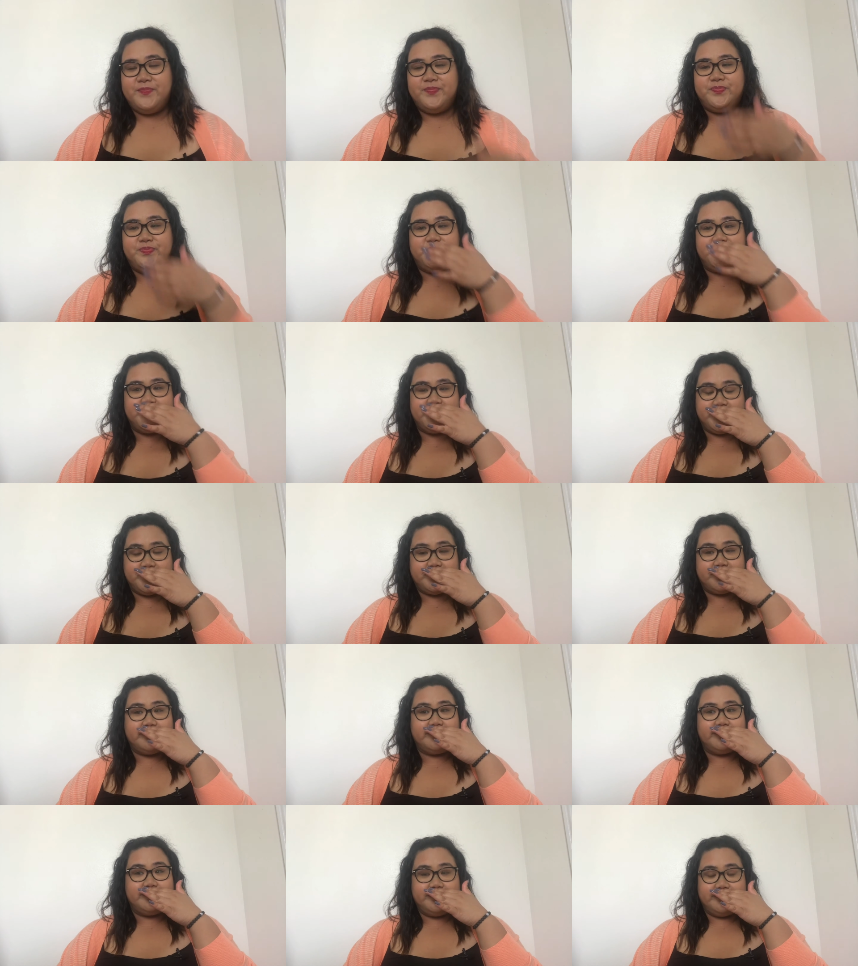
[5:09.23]

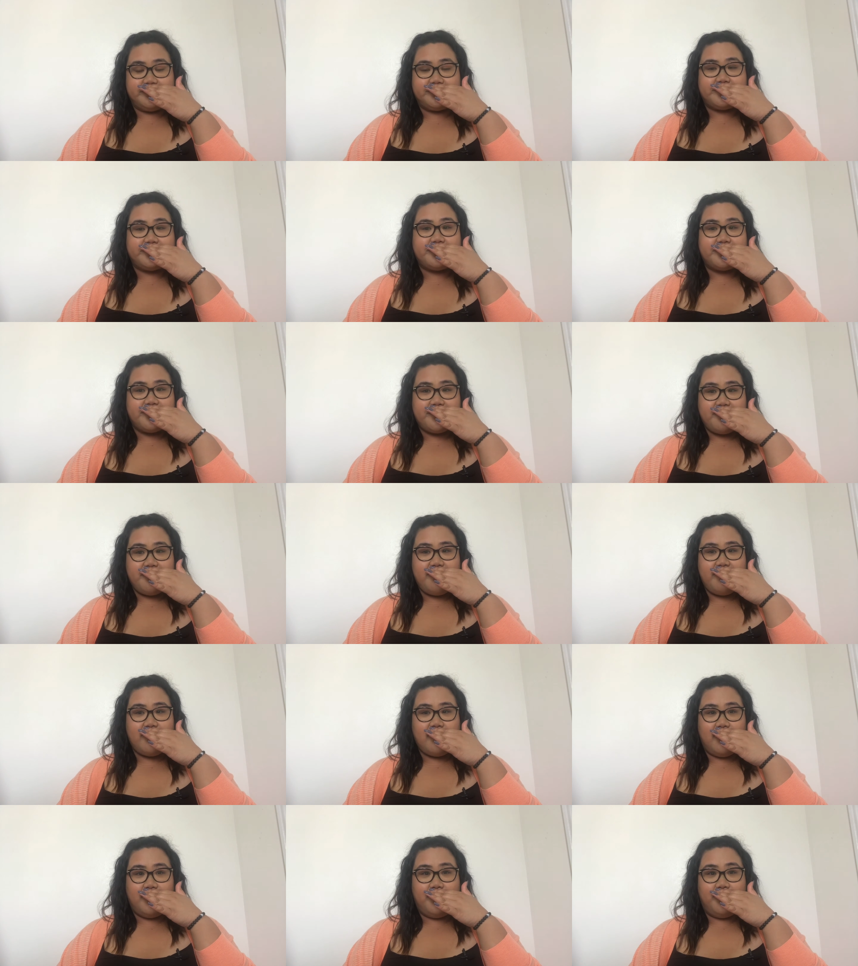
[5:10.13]

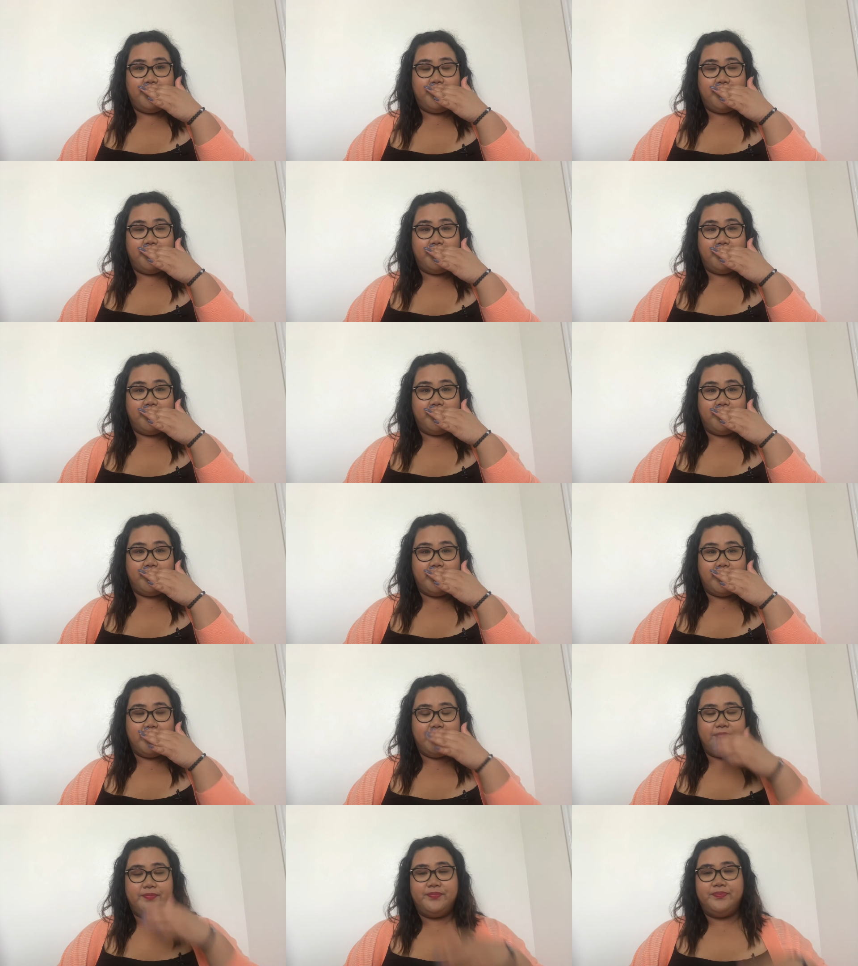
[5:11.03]

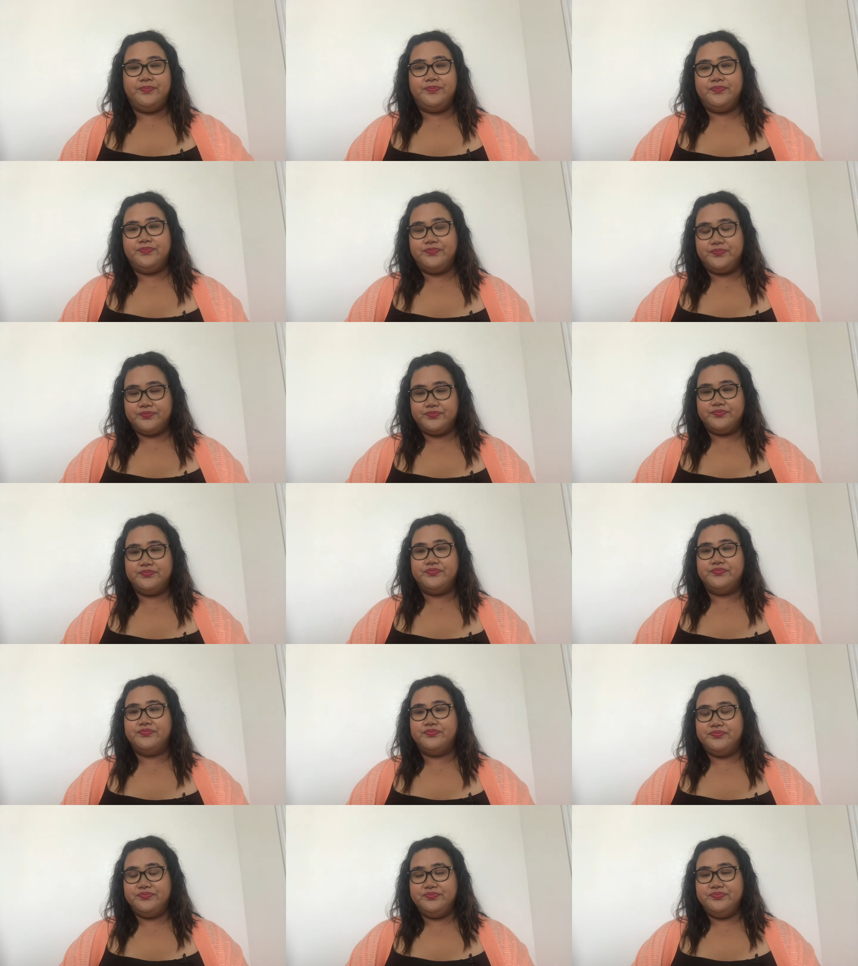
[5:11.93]

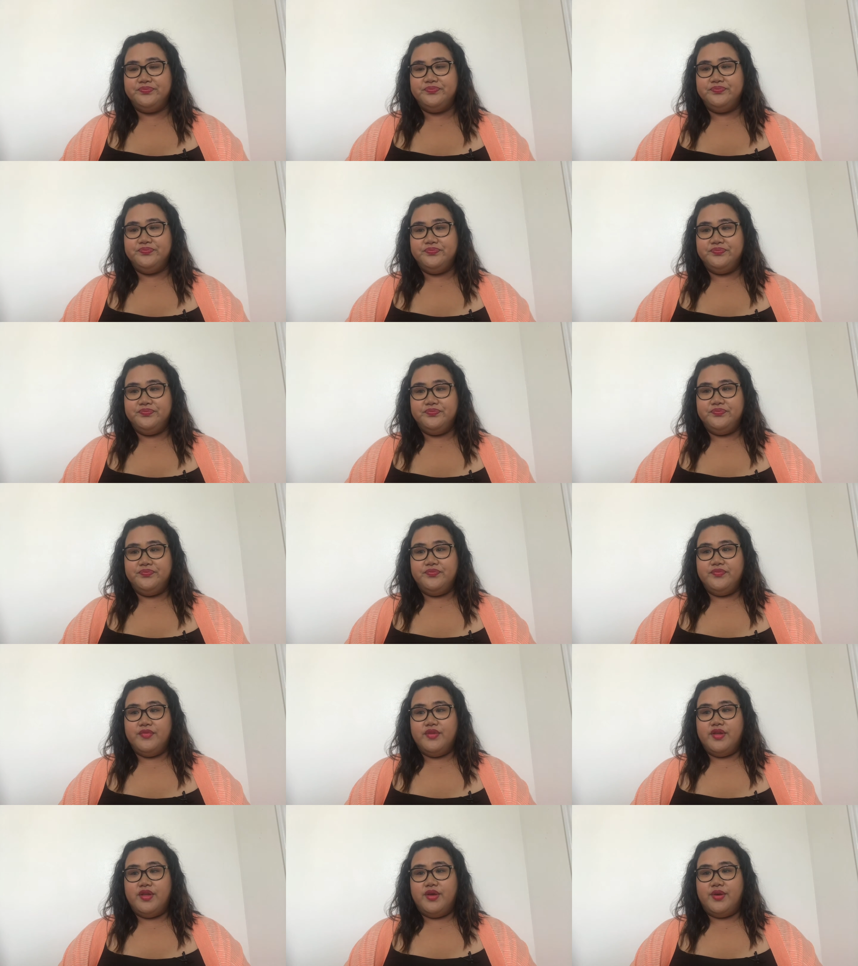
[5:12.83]

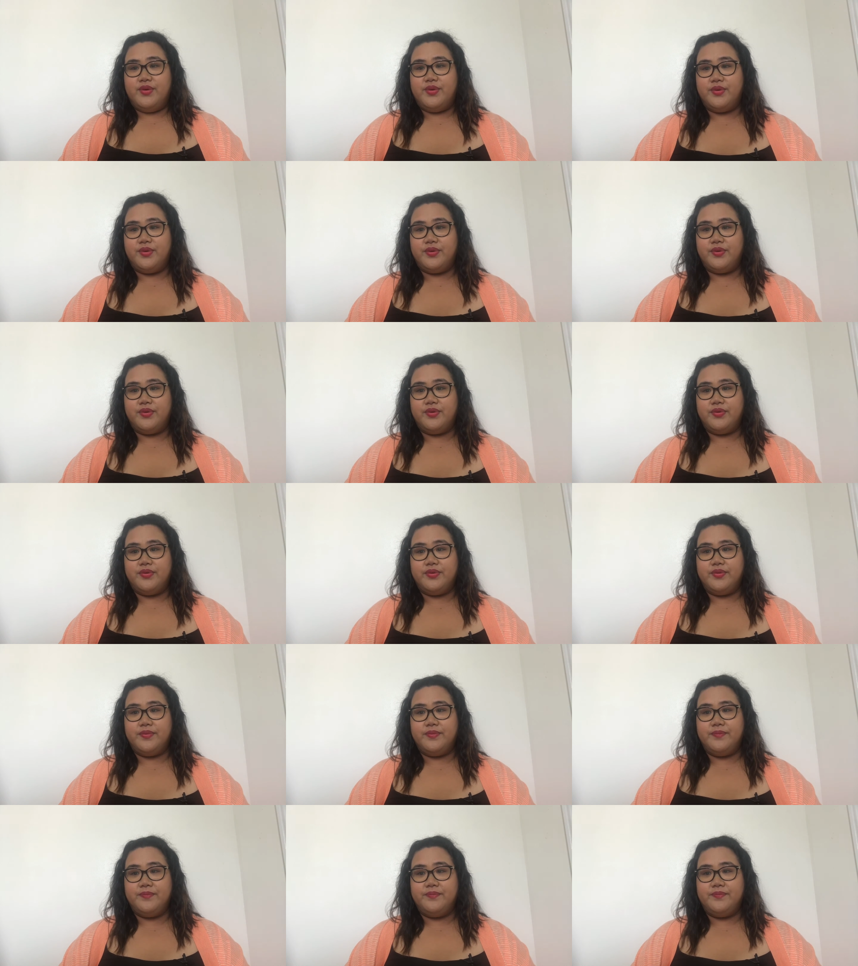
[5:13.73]

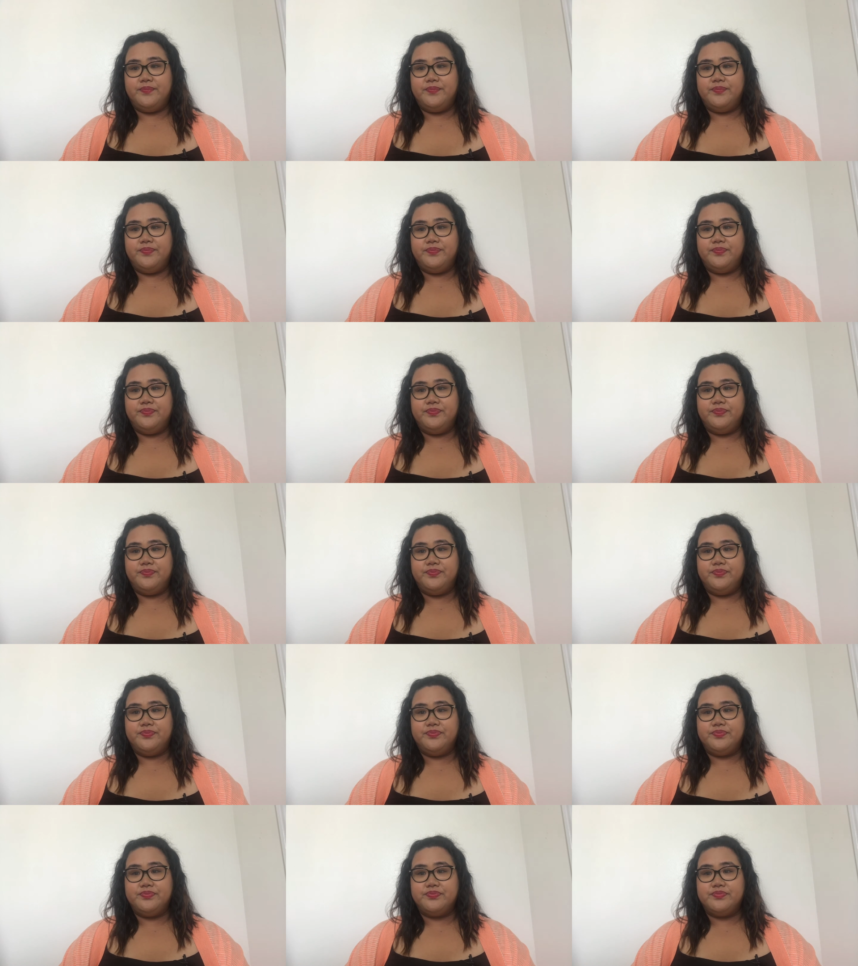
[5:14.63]

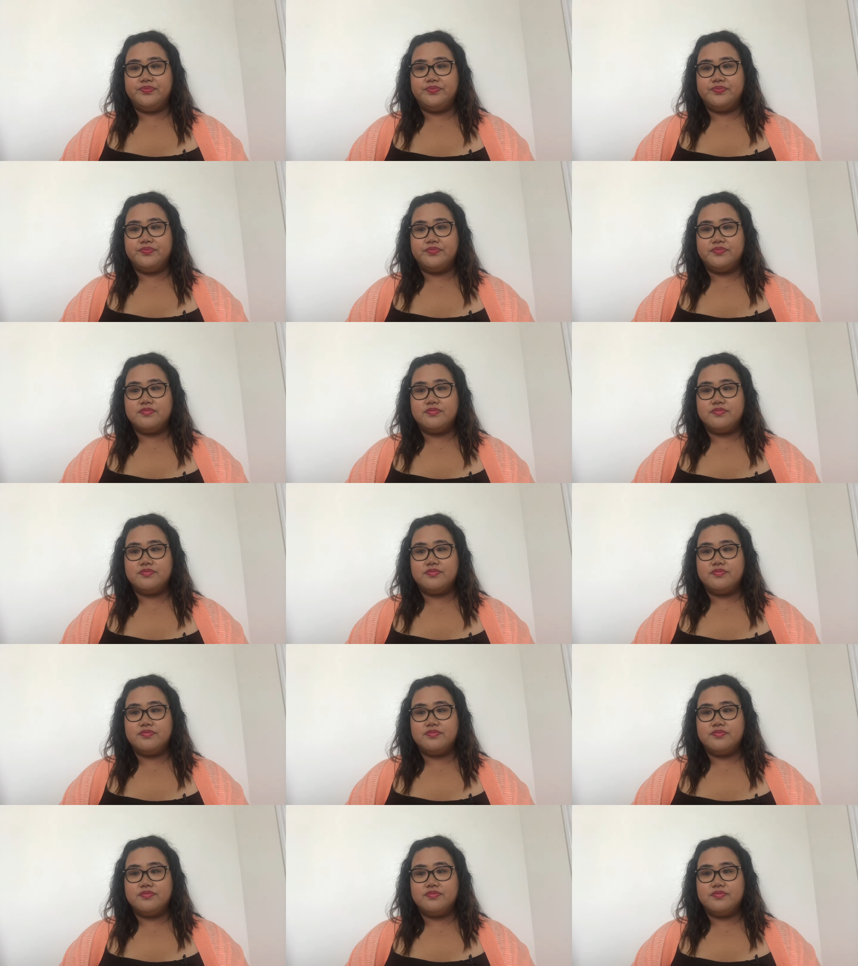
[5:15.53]
[no speech]